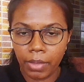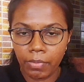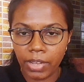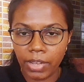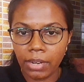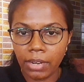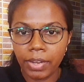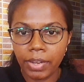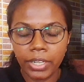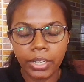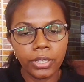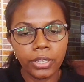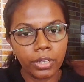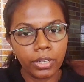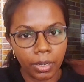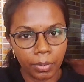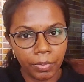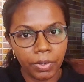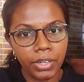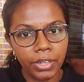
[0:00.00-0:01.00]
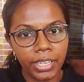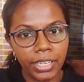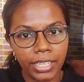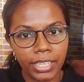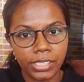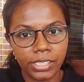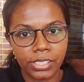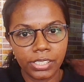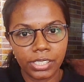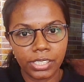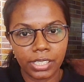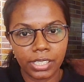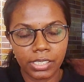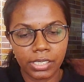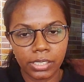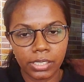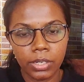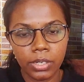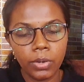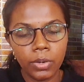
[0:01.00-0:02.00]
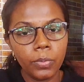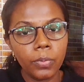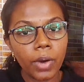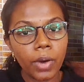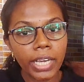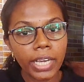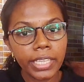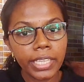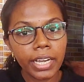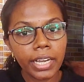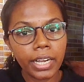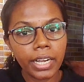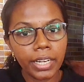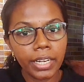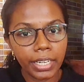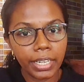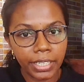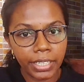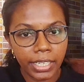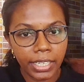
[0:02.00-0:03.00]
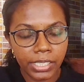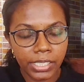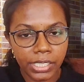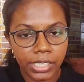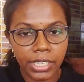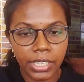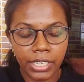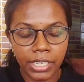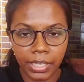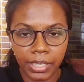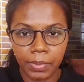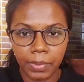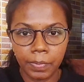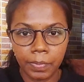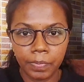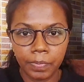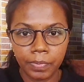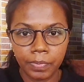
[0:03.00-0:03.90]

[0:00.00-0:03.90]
evaluating your communication skills. Why they are conducting GD?